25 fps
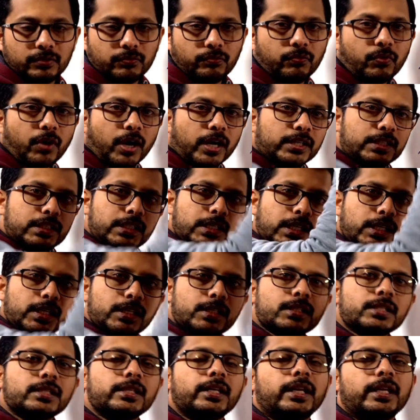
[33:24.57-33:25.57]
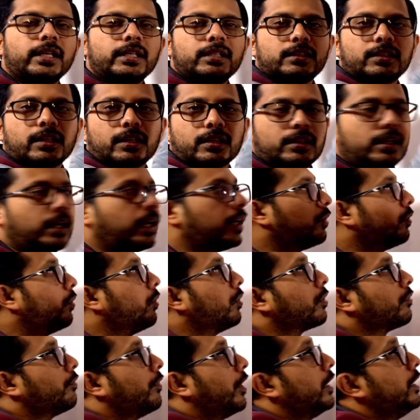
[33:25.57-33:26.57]
y is greater than,
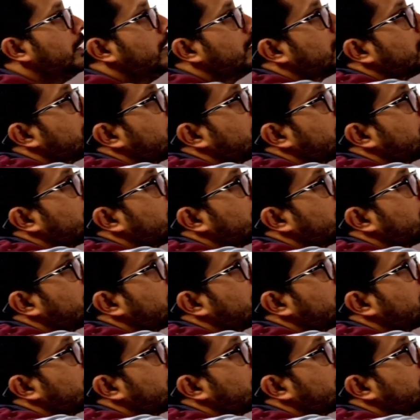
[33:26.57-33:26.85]
or y is